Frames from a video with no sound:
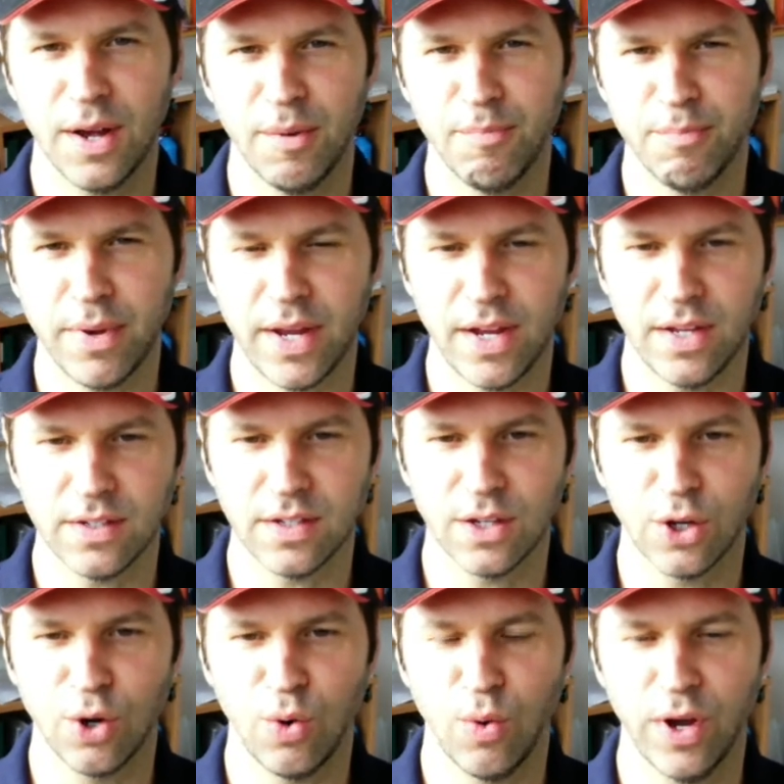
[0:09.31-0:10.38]

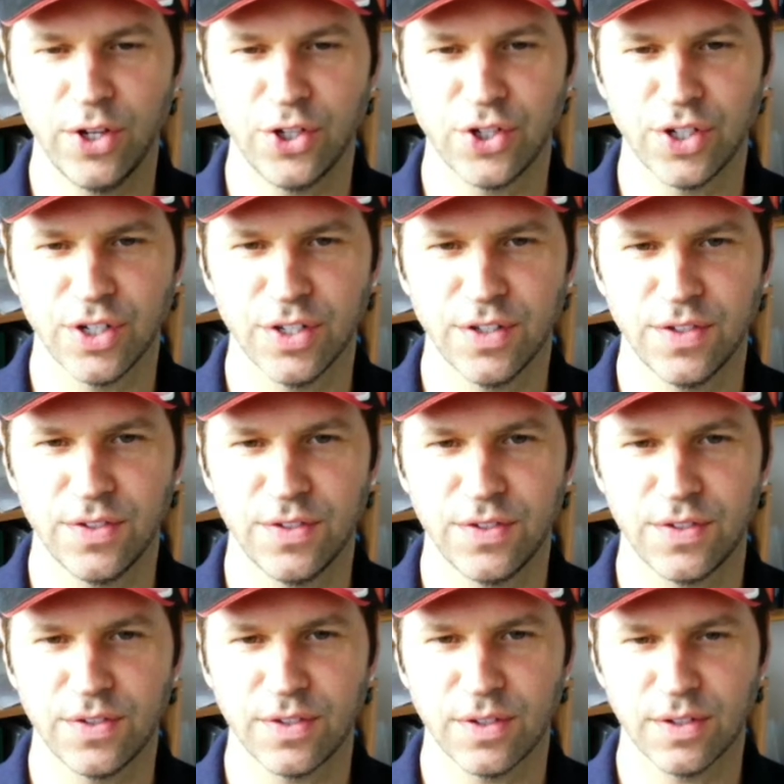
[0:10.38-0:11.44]
amazing
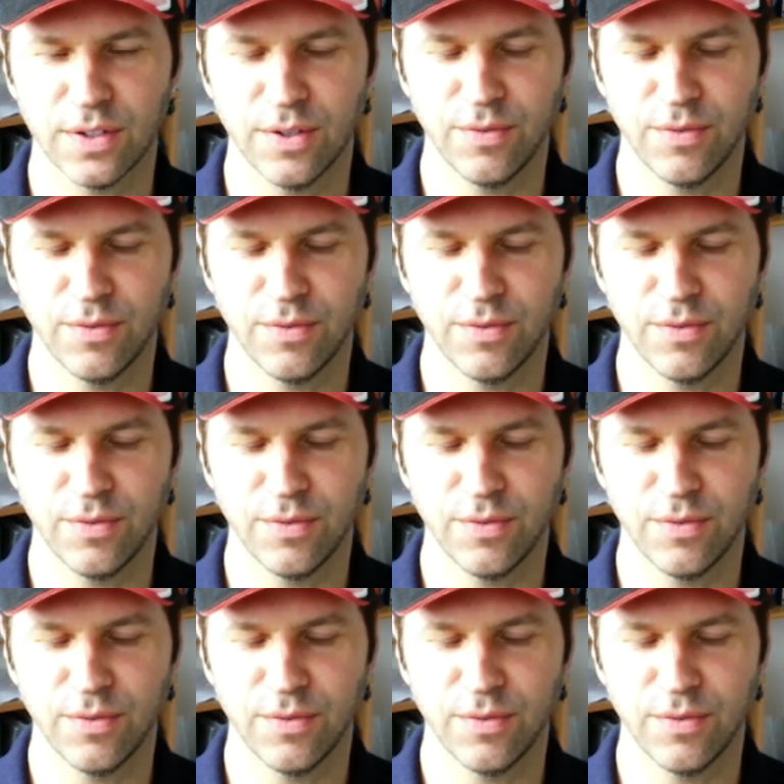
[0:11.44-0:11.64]
questions